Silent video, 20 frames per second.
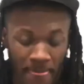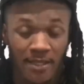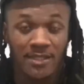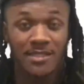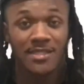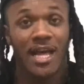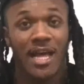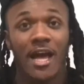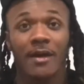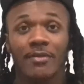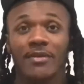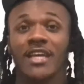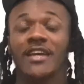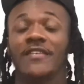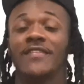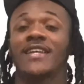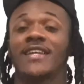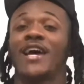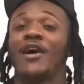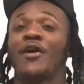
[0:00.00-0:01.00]
Stop
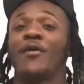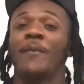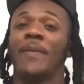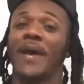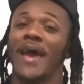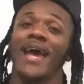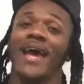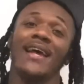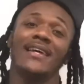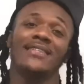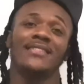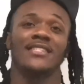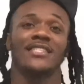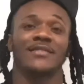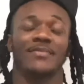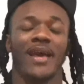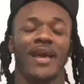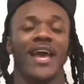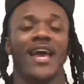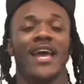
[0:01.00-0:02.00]
giving out
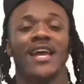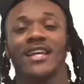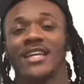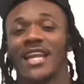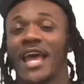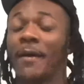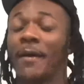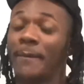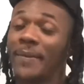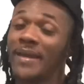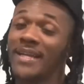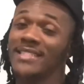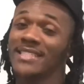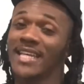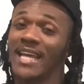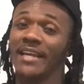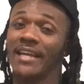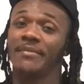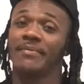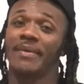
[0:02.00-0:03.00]
passes, man. That
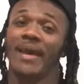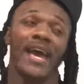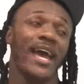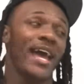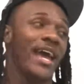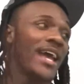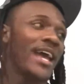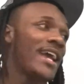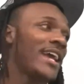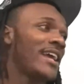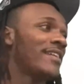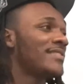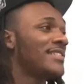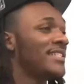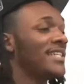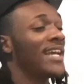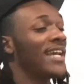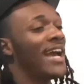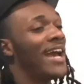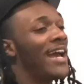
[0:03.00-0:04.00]
bitch ain't bad if
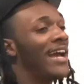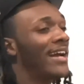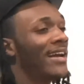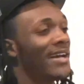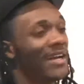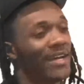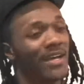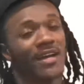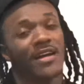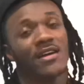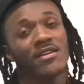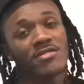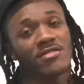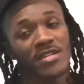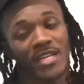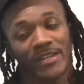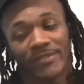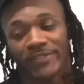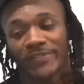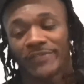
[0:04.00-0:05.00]
she got a gut. I
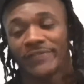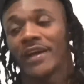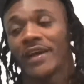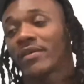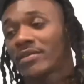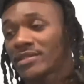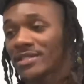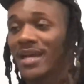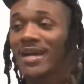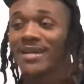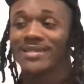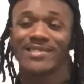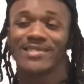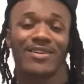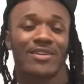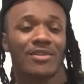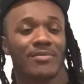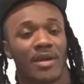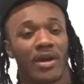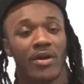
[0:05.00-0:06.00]
don't give a fuck what y'all
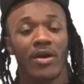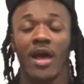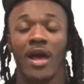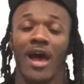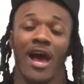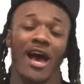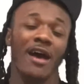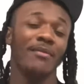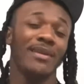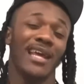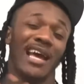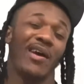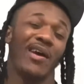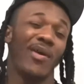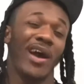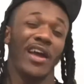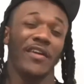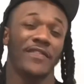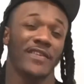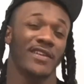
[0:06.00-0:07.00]
talking about. I'm not
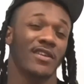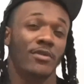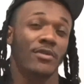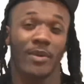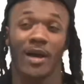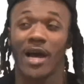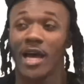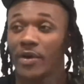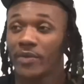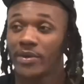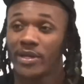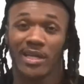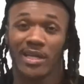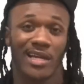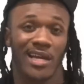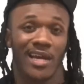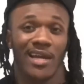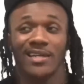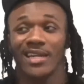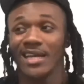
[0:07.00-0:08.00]
wifing nobody with
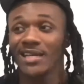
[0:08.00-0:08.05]
a gut.